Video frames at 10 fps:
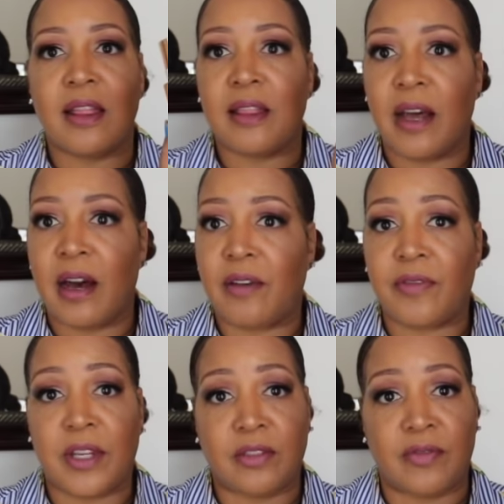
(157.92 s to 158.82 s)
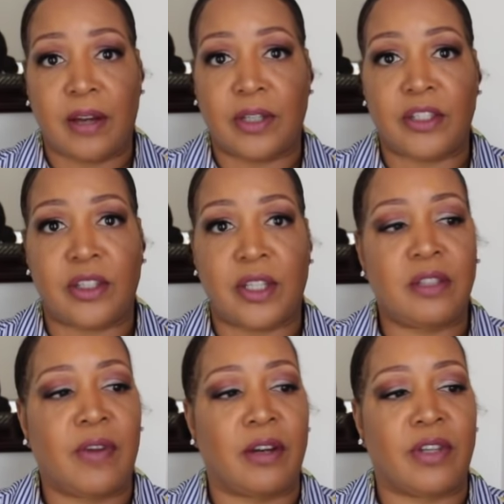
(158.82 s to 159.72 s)
love this foundation.
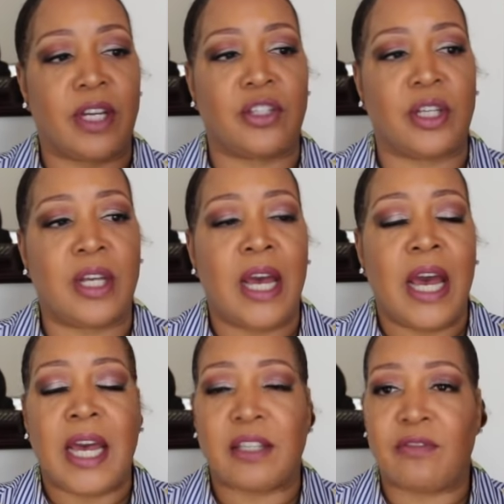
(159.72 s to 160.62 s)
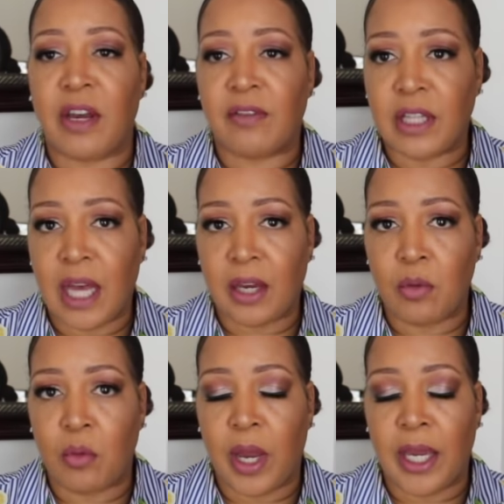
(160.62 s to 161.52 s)
This foundation is very
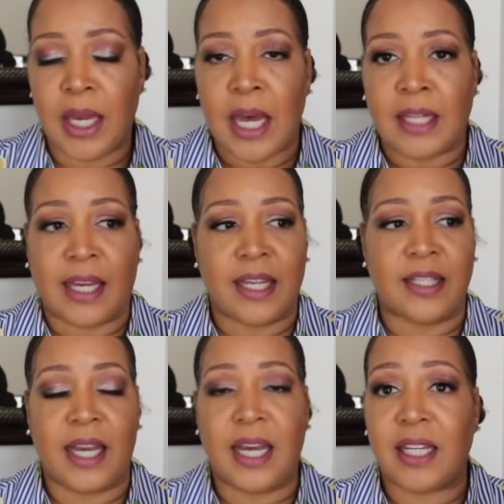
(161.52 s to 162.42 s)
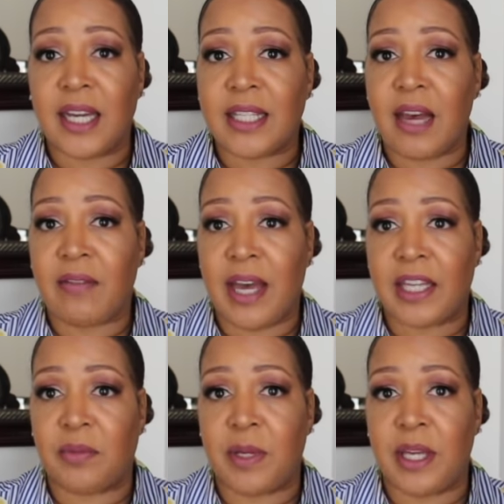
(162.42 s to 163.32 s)
lightweight. Like I said, it does have an
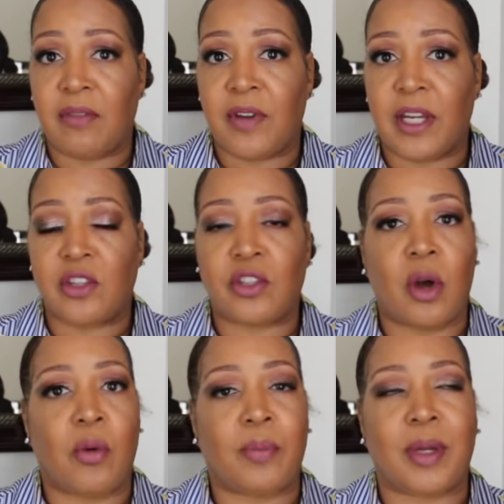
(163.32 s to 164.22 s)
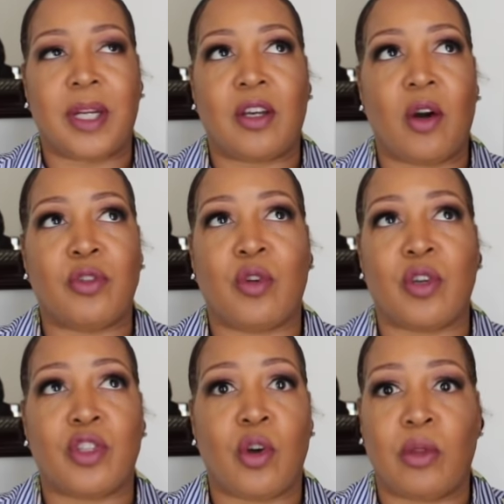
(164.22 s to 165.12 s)
SPF in it, so but it goes
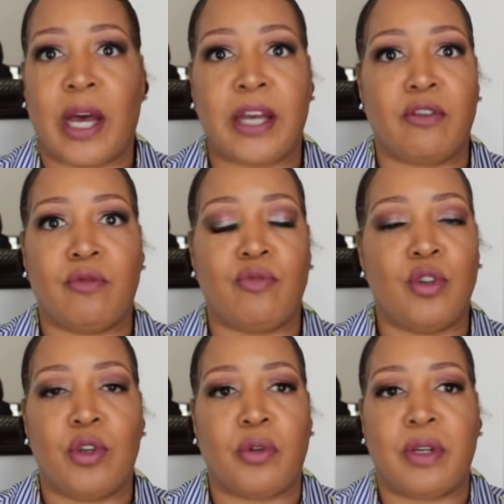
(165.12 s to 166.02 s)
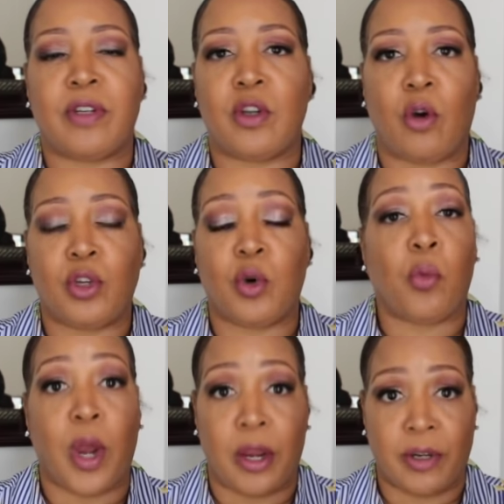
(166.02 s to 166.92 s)
on so light you, you don't even know you're
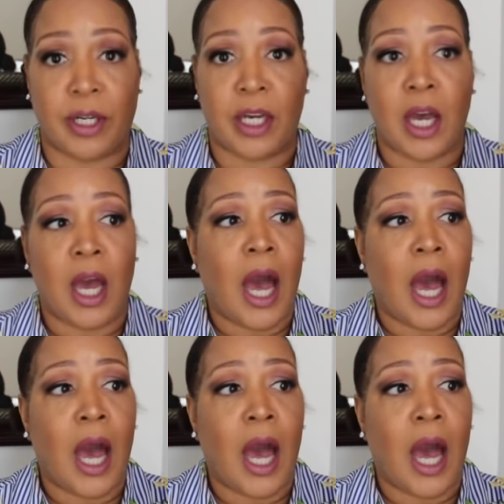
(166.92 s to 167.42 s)
wearing it.